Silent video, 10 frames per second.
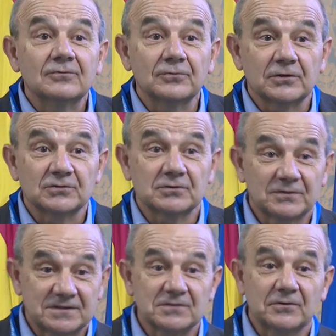who knows
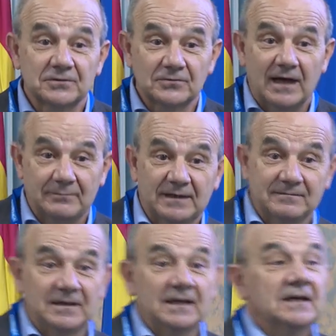what's going to happen.
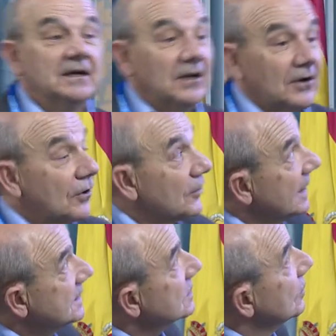All right,